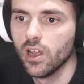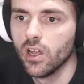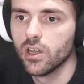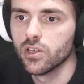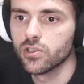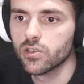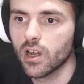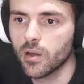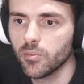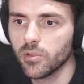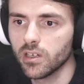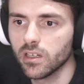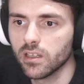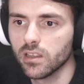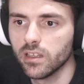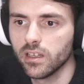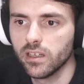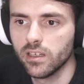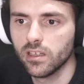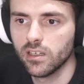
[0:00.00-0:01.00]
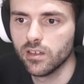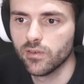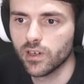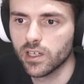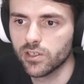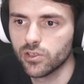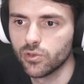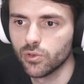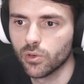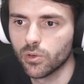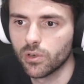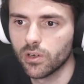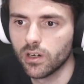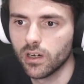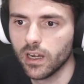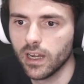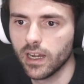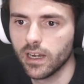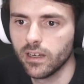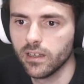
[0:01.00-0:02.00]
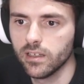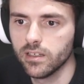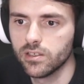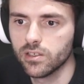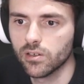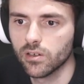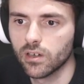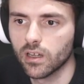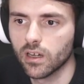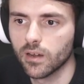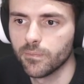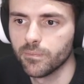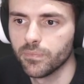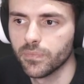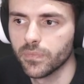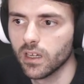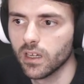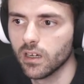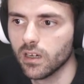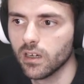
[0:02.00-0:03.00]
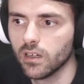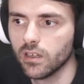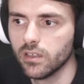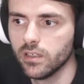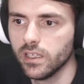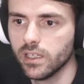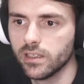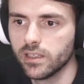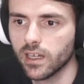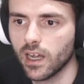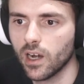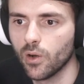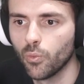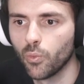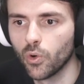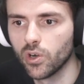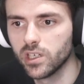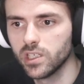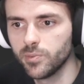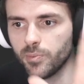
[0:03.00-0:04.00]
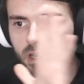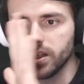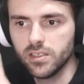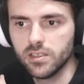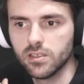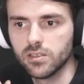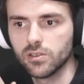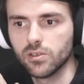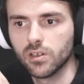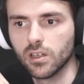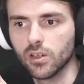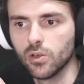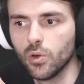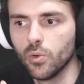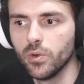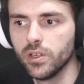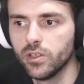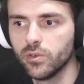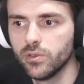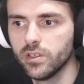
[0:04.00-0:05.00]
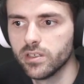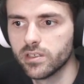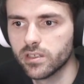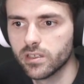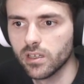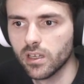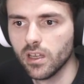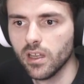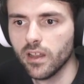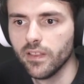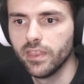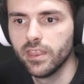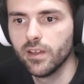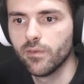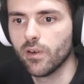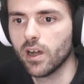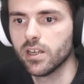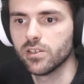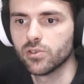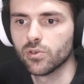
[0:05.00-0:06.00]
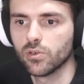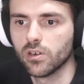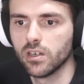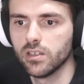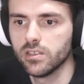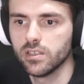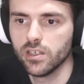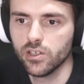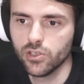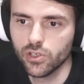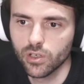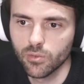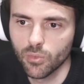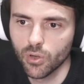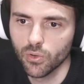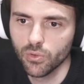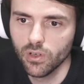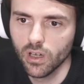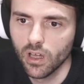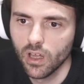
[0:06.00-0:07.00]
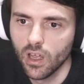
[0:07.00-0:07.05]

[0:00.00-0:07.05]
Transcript: So I'm going to click in the device drawer, and it's gonna the entire workspace is going to go into this device organization mode.